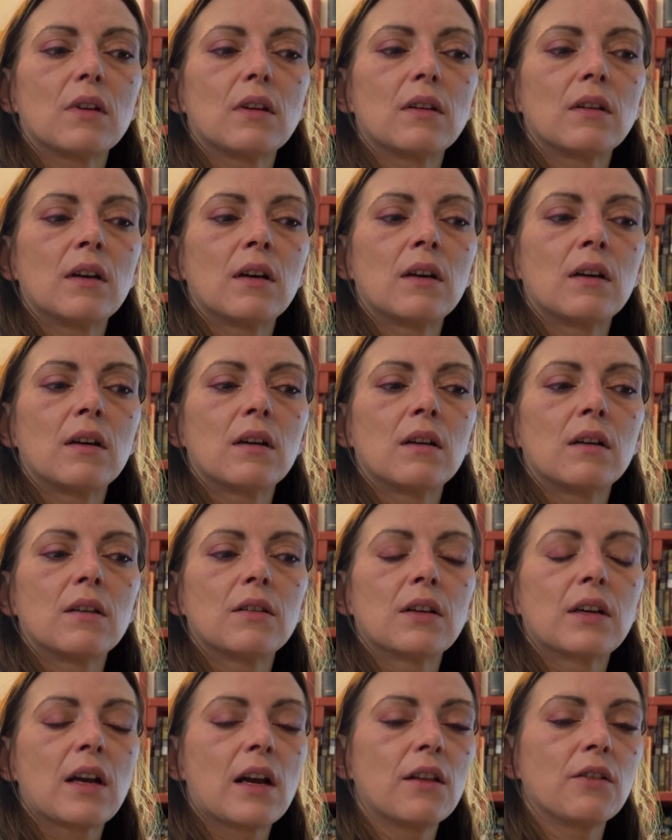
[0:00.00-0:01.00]

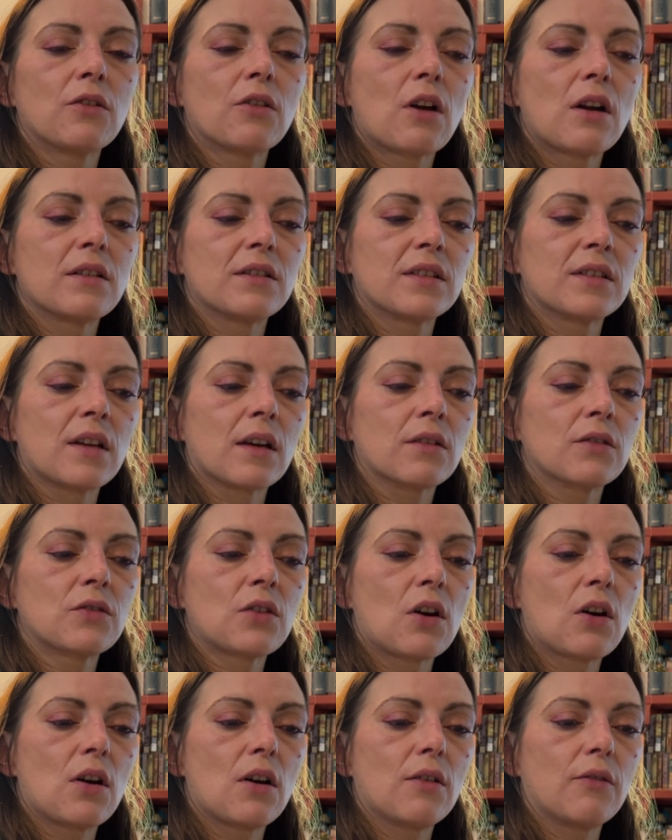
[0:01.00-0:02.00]
the color got sucked
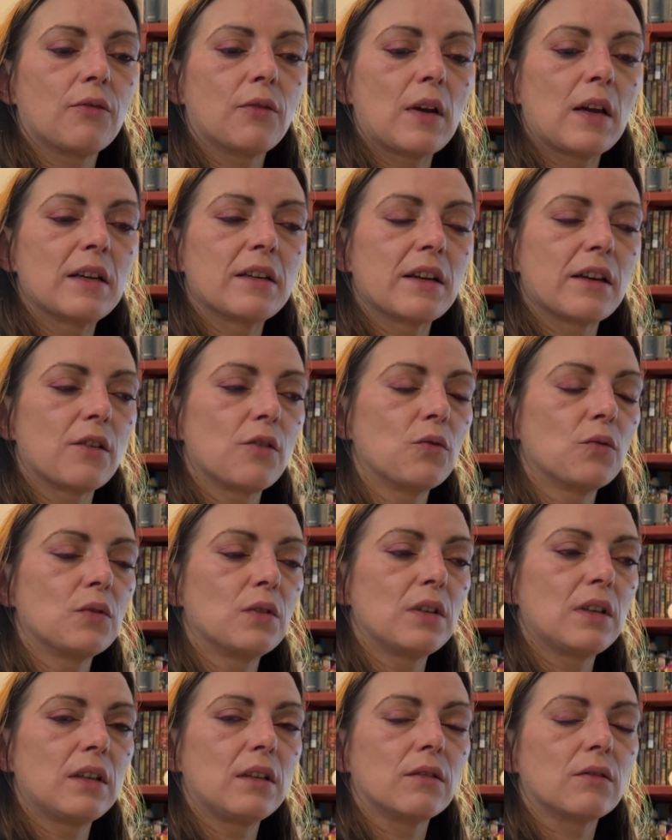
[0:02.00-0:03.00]
off, and it
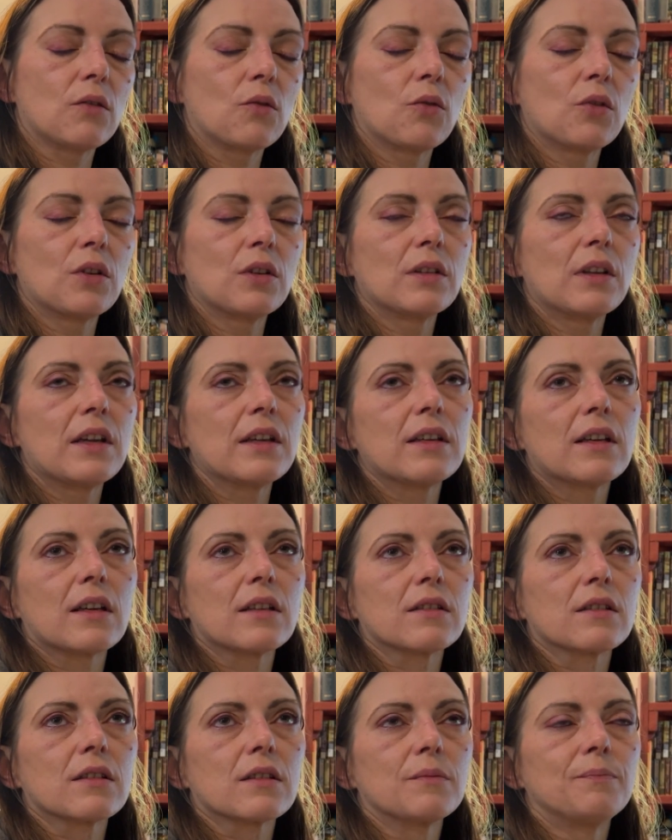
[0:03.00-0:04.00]
like
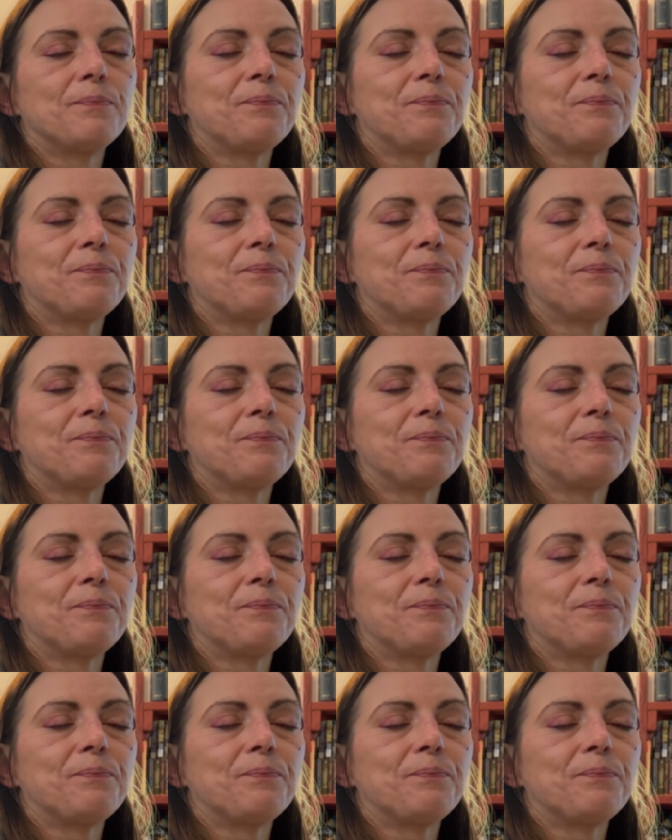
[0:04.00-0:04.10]
gets